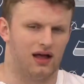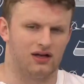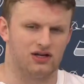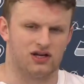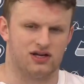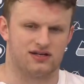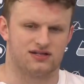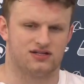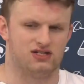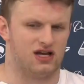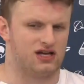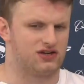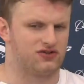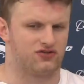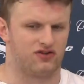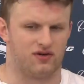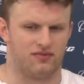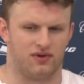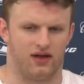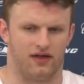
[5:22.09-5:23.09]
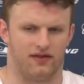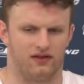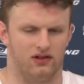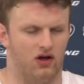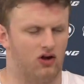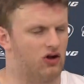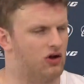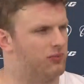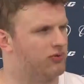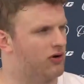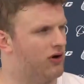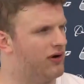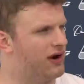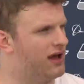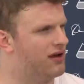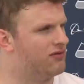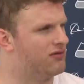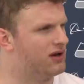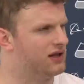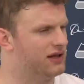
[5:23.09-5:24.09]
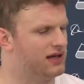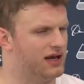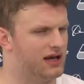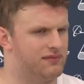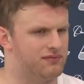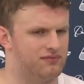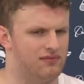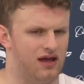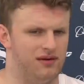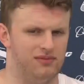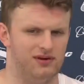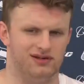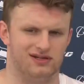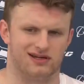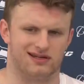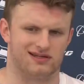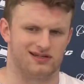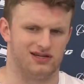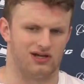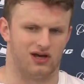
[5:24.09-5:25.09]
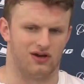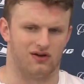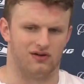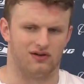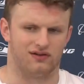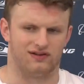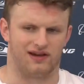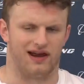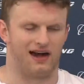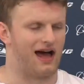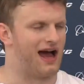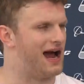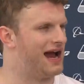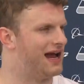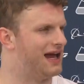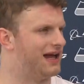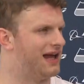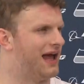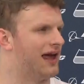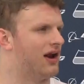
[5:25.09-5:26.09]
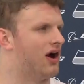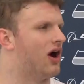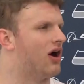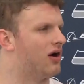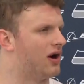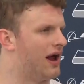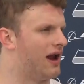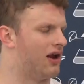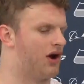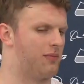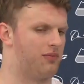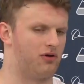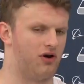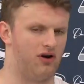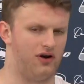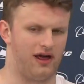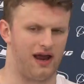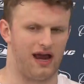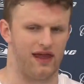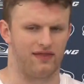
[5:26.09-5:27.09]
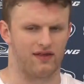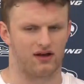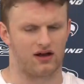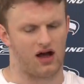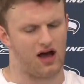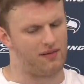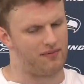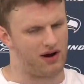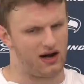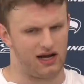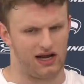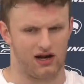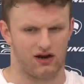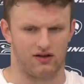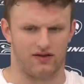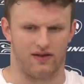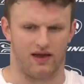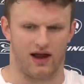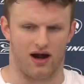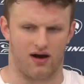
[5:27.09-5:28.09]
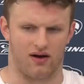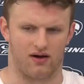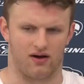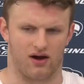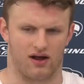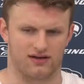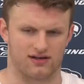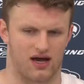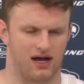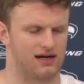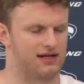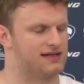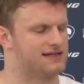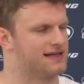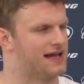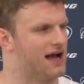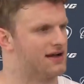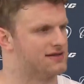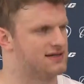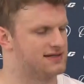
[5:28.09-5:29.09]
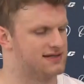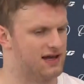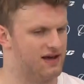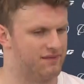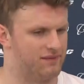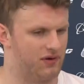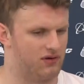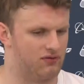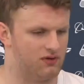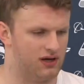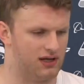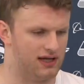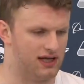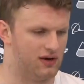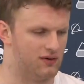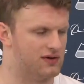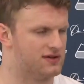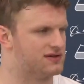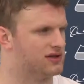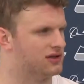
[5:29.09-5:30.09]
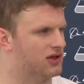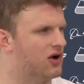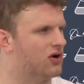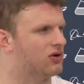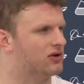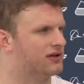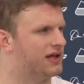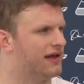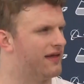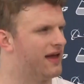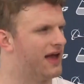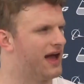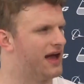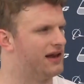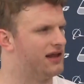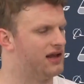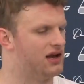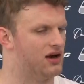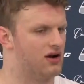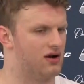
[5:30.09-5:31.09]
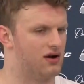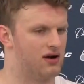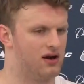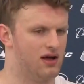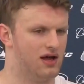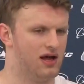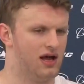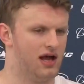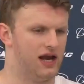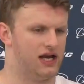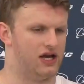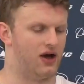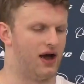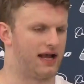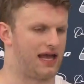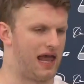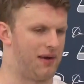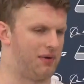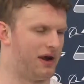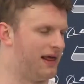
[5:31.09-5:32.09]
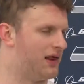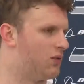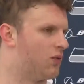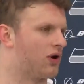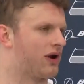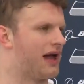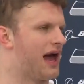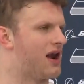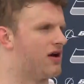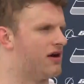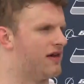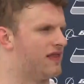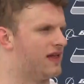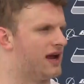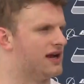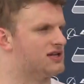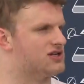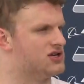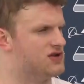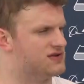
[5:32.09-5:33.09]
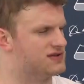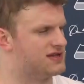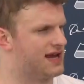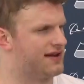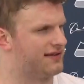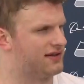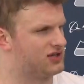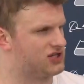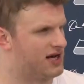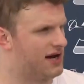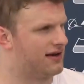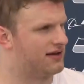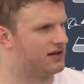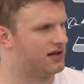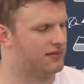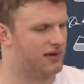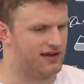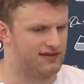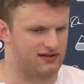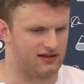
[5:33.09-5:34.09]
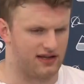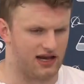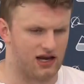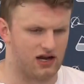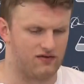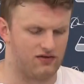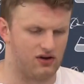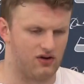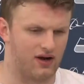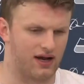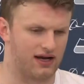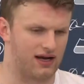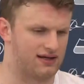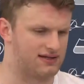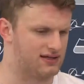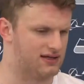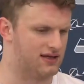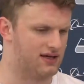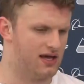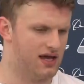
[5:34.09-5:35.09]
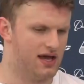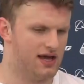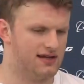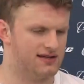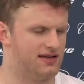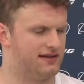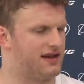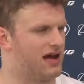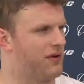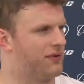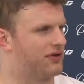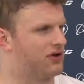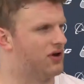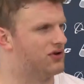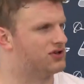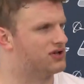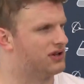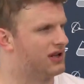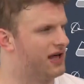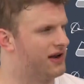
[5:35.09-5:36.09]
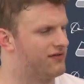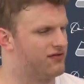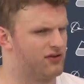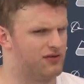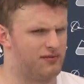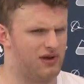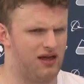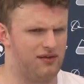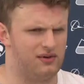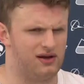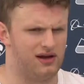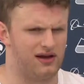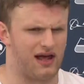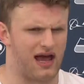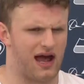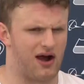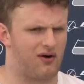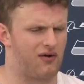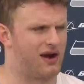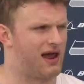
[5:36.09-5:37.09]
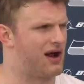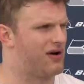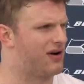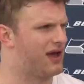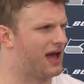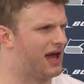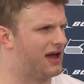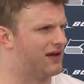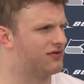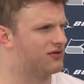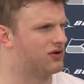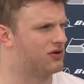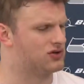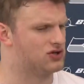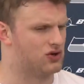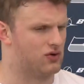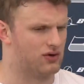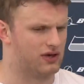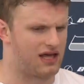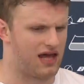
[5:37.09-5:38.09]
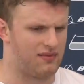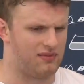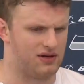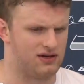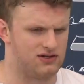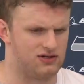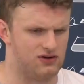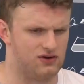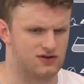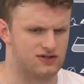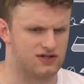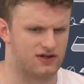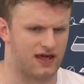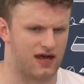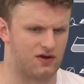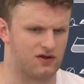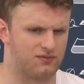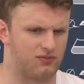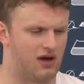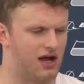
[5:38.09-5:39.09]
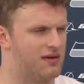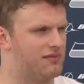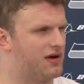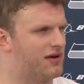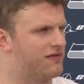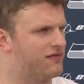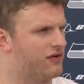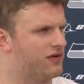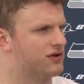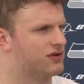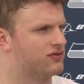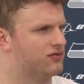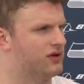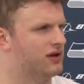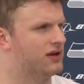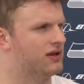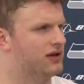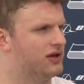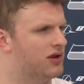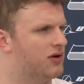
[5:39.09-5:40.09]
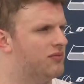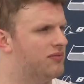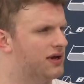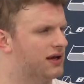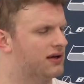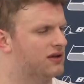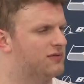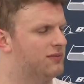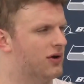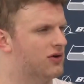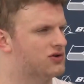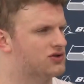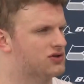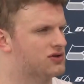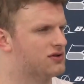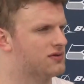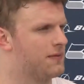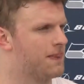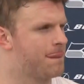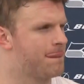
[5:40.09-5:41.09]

Just from the local pro day, really, and maybe just, you know, saying hi at our pro day and the combine here and there and talking to scouts and stuff. But really, it was the local day they had here. You know, I came out, I didn't work out or anything. I just used that as a chance to basically interview. I got to sit down with Coach Glenn for maybe an hour and a half. Coach Norton came in too. So that was probably my first real, you know, big exposure.